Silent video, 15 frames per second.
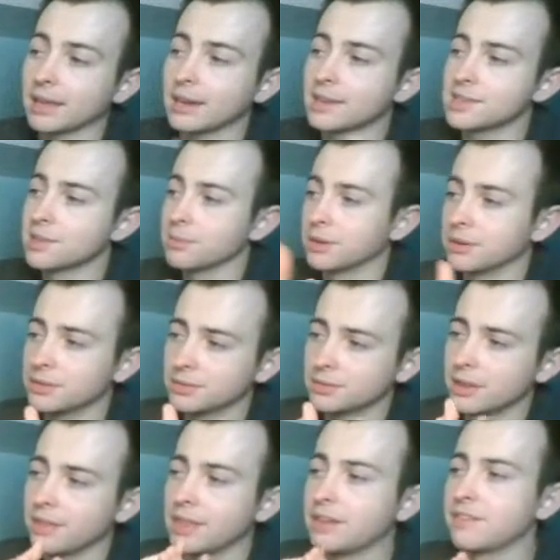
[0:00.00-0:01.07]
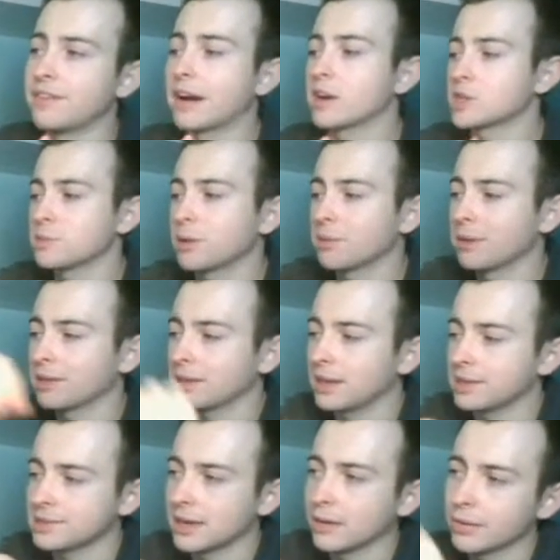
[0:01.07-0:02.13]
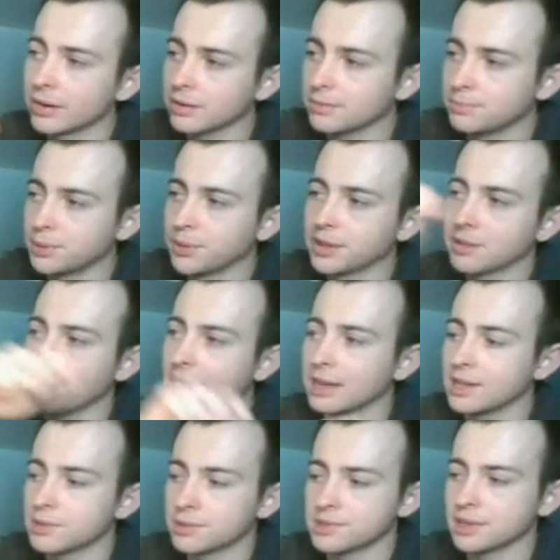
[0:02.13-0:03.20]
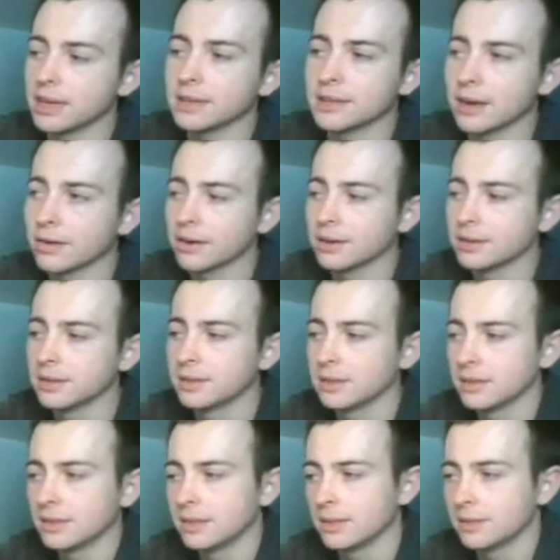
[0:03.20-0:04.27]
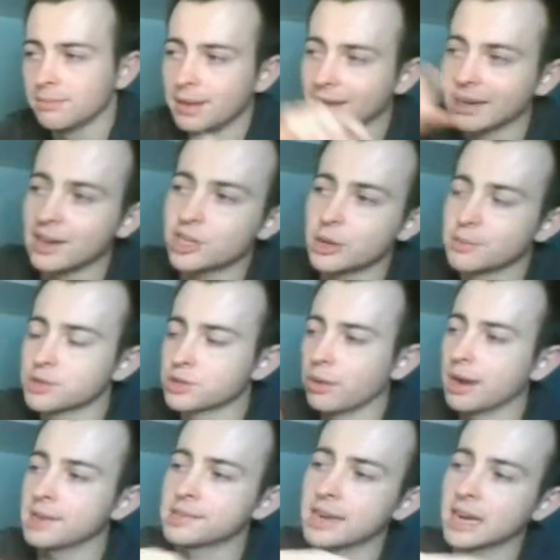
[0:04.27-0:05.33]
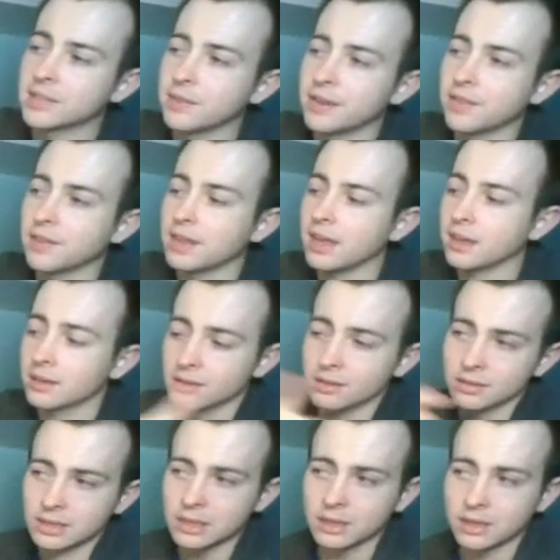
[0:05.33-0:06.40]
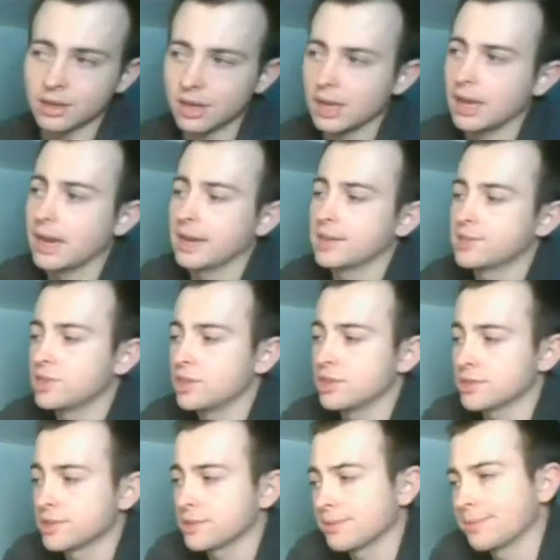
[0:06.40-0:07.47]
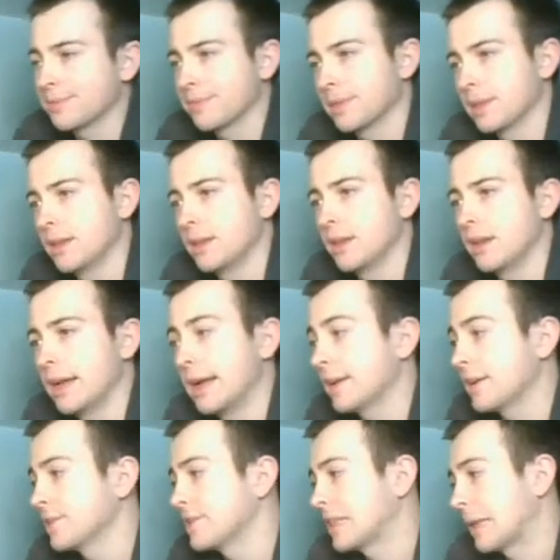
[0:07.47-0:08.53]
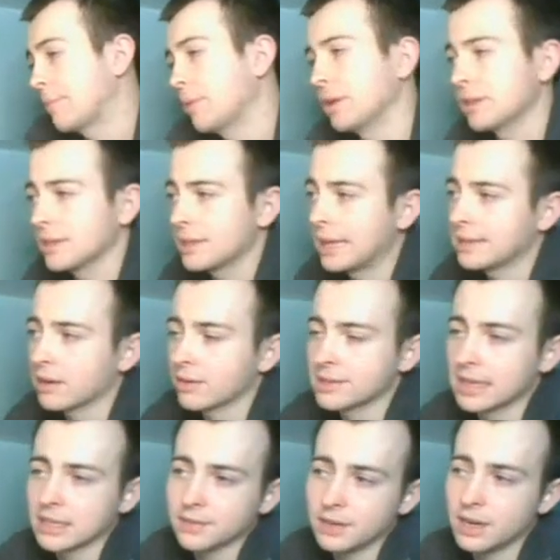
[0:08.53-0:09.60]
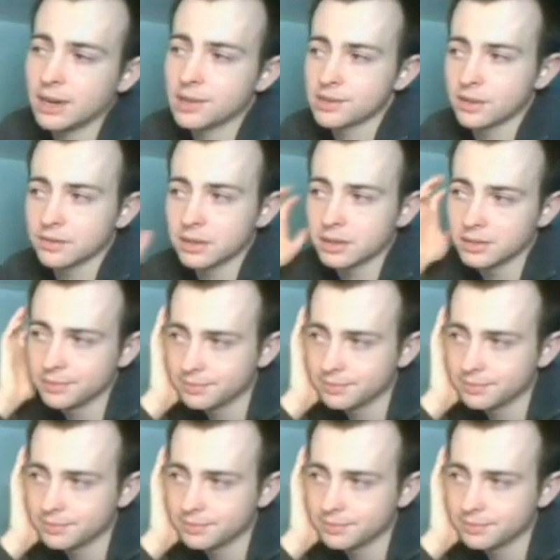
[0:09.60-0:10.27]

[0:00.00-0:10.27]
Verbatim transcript: Knight to the middle, then Fire Spirit by the King Tower, pulling the Mega Knight towards the King Tower. Mega Knight jumps twice, activating the King, and it's GG's. Because at that point, the King Tower is activated and it's over.